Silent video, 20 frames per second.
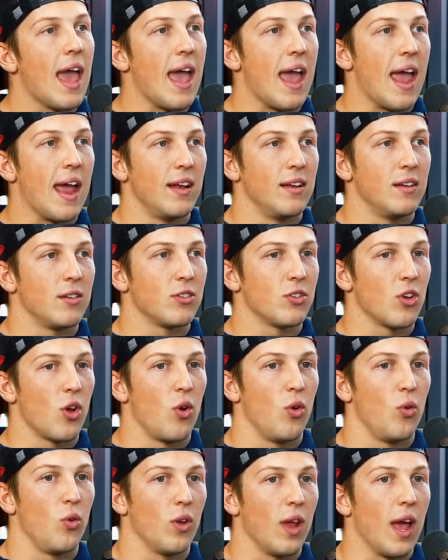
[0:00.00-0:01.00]
and
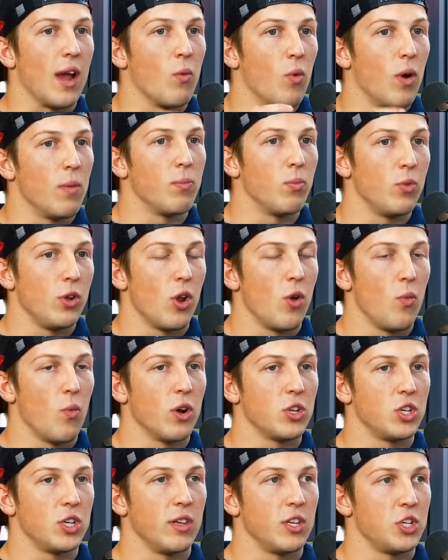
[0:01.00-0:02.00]
so like
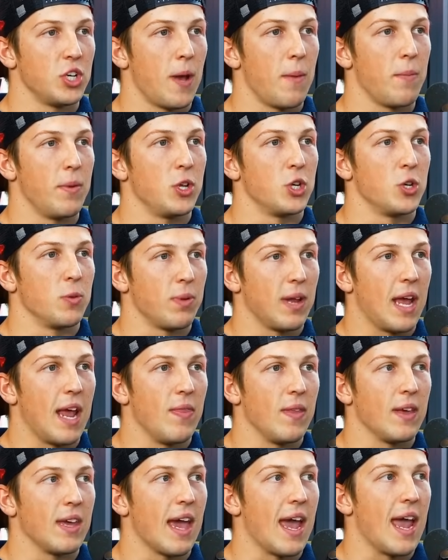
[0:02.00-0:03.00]
watching the championship,
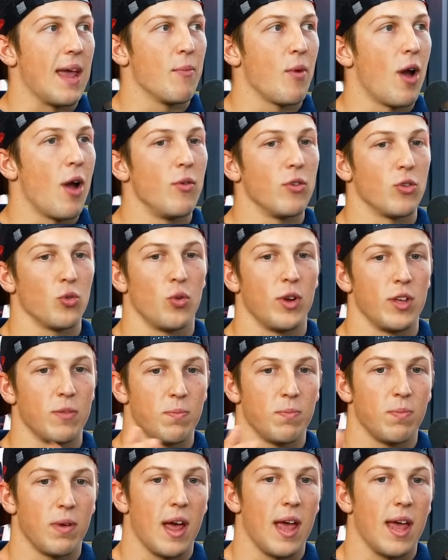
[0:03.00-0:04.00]
playing the game, I was always
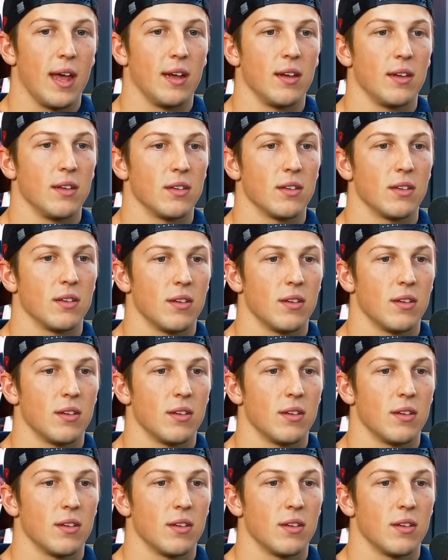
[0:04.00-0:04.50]
playing.